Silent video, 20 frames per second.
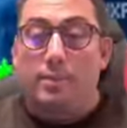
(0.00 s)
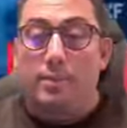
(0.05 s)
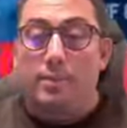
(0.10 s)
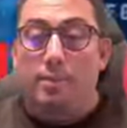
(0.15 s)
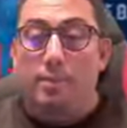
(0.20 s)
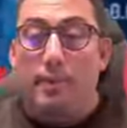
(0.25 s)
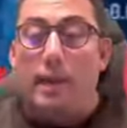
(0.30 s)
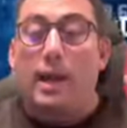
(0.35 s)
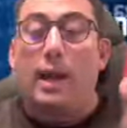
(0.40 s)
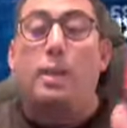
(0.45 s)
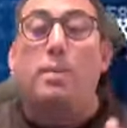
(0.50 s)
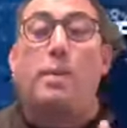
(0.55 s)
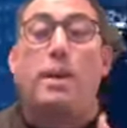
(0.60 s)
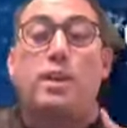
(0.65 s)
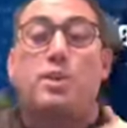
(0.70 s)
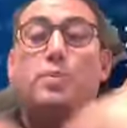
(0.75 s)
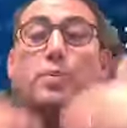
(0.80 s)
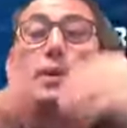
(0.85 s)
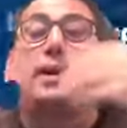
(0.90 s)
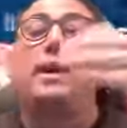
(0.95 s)
I am
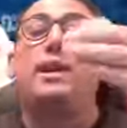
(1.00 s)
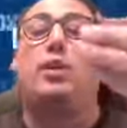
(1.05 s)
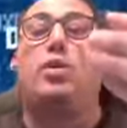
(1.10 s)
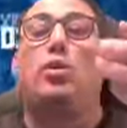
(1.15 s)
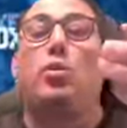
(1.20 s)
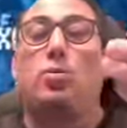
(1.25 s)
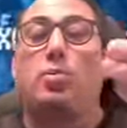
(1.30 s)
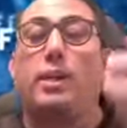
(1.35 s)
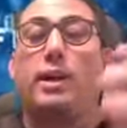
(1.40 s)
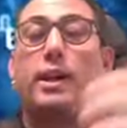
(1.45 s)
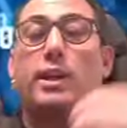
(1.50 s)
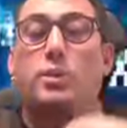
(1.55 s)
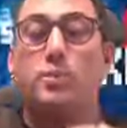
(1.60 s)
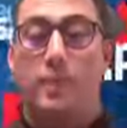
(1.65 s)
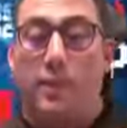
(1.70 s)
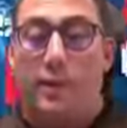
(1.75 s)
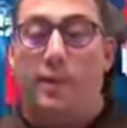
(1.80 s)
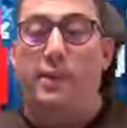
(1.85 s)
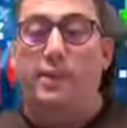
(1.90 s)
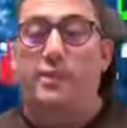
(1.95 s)
explaining you my
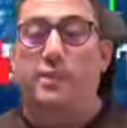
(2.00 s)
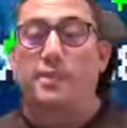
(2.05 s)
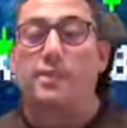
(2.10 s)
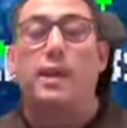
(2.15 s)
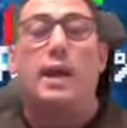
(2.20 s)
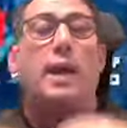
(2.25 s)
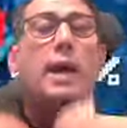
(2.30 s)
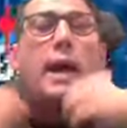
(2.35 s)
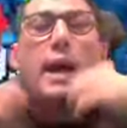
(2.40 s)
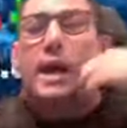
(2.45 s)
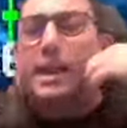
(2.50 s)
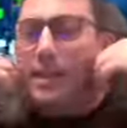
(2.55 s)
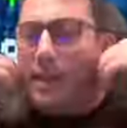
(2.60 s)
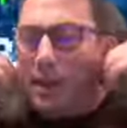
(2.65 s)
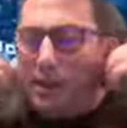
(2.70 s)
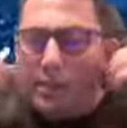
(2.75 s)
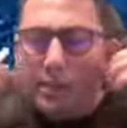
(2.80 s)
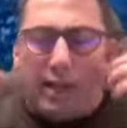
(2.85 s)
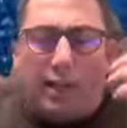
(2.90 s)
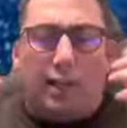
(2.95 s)
experiences, and there
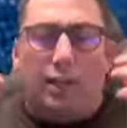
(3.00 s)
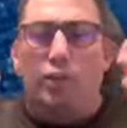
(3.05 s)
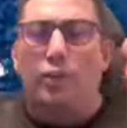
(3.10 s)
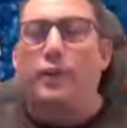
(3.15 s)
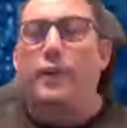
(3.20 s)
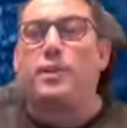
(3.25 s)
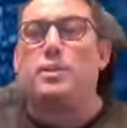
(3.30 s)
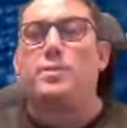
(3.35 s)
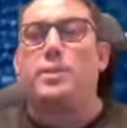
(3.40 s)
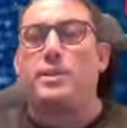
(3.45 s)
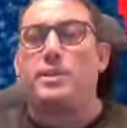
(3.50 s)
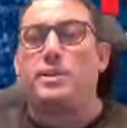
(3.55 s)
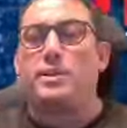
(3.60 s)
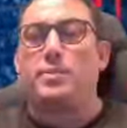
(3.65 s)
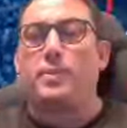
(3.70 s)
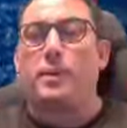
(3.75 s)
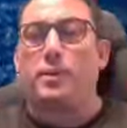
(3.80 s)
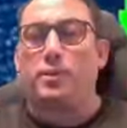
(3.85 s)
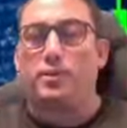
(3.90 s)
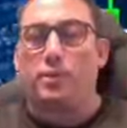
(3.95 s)
is a lot of experienced
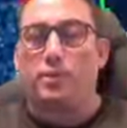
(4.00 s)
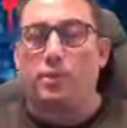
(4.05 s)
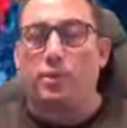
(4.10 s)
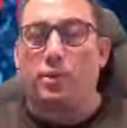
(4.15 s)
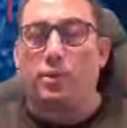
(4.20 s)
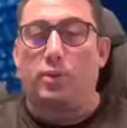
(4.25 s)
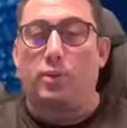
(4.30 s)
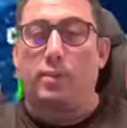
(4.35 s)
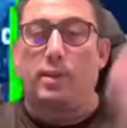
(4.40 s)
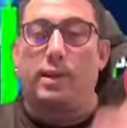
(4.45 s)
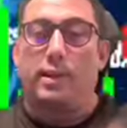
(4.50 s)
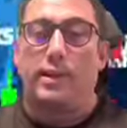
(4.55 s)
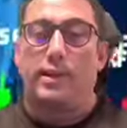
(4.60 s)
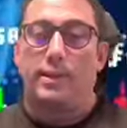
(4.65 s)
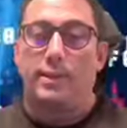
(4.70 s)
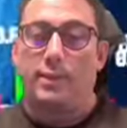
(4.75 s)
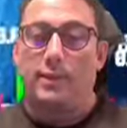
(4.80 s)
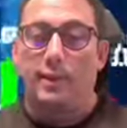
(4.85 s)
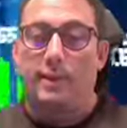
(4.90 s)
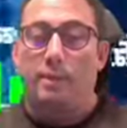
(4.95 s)
persons on the market.
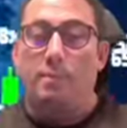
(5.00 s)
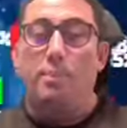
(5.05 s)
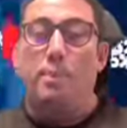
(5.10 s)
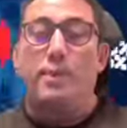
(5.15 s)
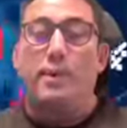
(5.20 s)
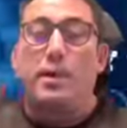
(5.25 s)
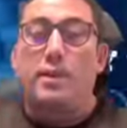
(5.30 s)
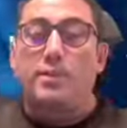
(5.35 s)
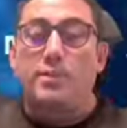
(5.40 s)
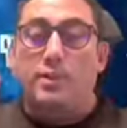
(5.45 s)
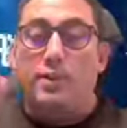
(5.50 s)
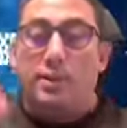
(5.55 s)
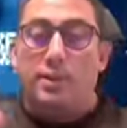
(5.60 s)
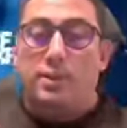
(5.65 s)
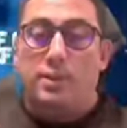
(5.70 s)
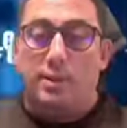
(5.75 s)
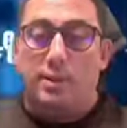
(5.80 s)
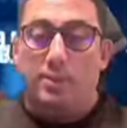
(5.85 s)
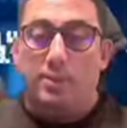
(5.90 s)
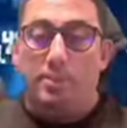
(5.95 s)
That's the
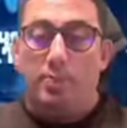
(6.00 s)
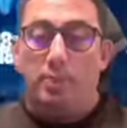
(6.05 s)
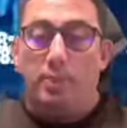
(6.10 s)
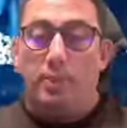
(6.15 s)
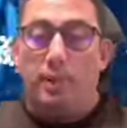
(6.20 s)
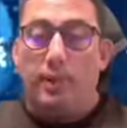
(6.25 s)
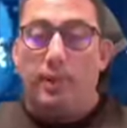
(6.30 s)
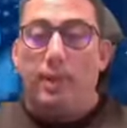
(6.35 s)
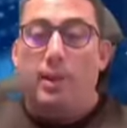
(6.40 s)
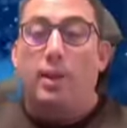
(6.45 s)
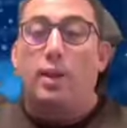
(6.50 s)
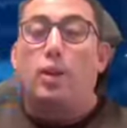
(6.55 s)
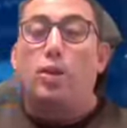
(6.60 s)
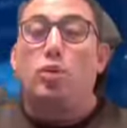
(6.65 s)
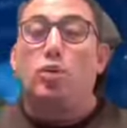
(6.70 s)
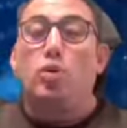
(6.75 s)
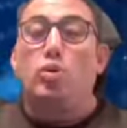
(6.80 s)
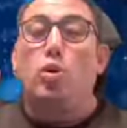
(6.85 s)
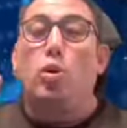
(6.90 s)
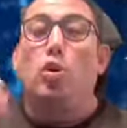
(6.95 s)
reason.
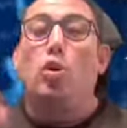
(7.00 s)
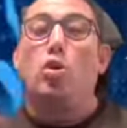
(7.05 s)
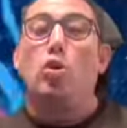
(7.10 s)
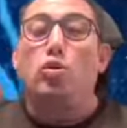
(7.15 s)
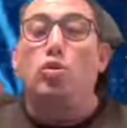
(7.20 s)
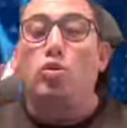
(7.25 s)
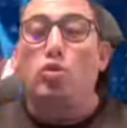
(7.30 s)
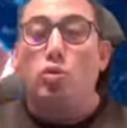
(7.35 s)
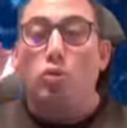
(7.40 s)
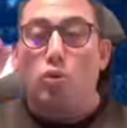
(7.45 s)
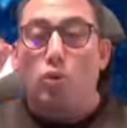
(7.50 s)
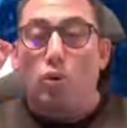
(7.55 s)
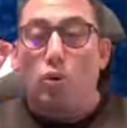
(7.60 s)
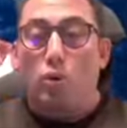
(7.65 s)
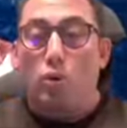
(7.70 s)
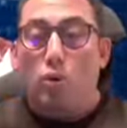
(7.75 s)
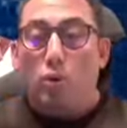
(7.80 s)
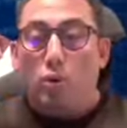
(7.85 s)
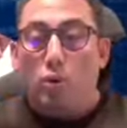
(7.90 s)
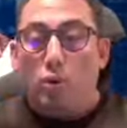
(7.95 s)
Don't
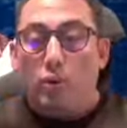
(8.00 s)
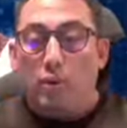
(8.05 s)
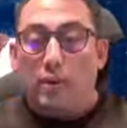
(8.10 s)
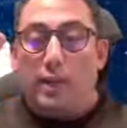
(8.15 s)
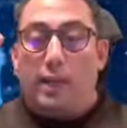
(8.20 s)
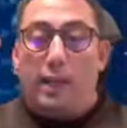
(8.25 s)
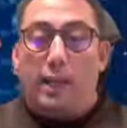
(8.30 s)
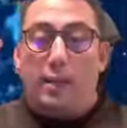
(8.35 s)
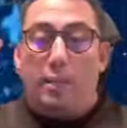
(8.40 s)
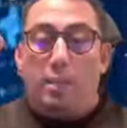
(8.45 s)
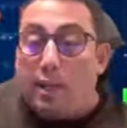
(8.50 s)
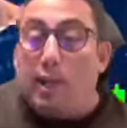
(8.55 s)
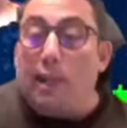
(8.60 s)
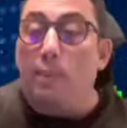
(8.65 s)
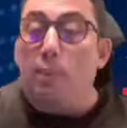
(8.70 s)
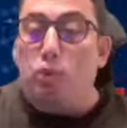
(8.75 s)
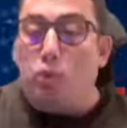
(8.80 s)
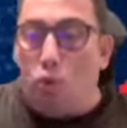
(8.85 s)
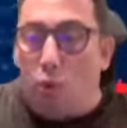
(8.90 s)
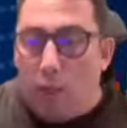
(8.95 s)
dream
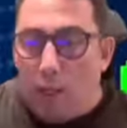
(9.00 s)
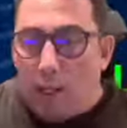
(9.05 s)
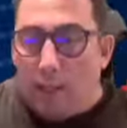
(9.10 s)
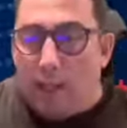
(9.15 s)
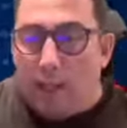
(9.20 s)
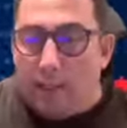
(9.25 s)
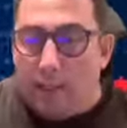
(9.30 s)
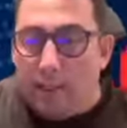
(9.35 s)
too high,